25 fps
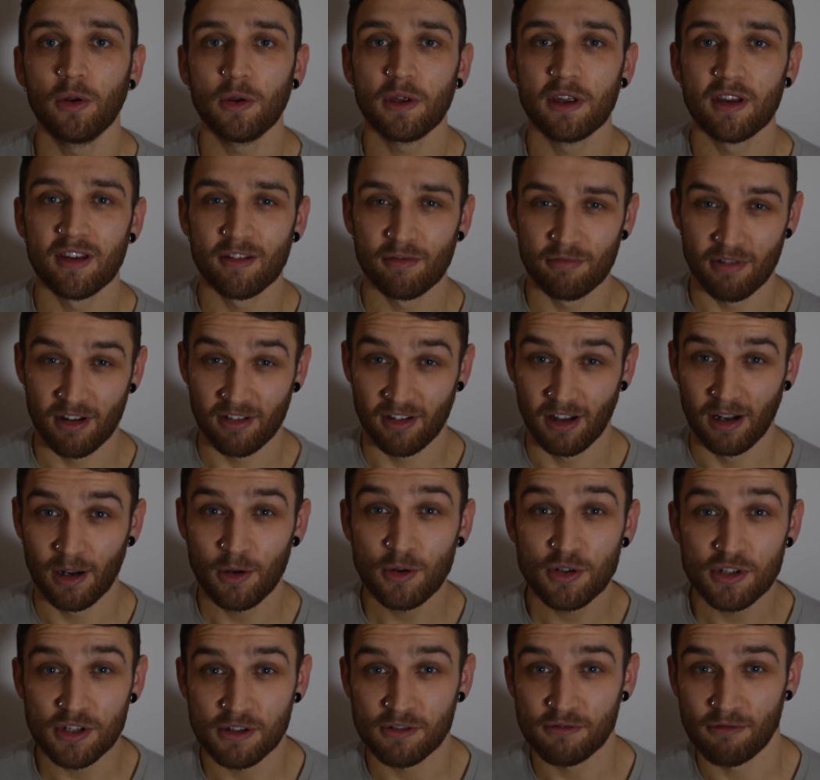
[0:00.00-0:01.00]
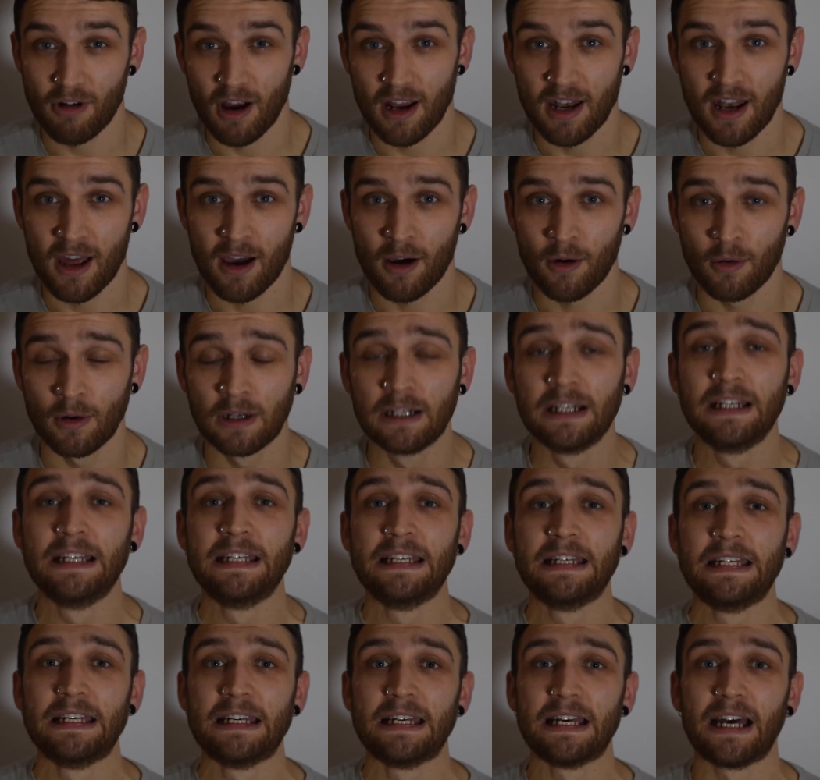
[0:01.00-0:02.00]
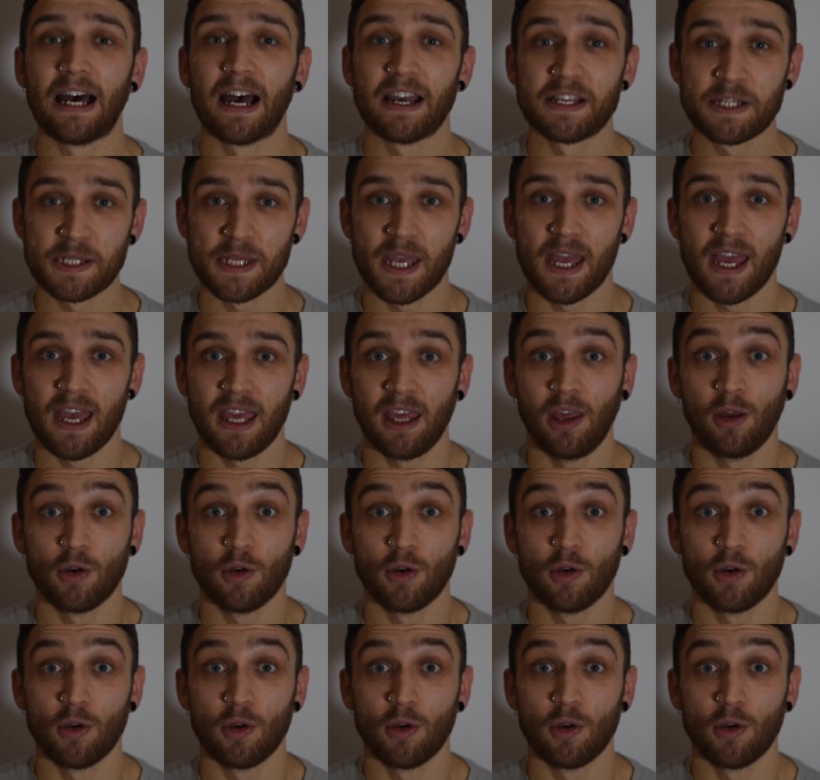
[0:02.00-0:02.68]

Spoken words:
Year's resolutions right now, I say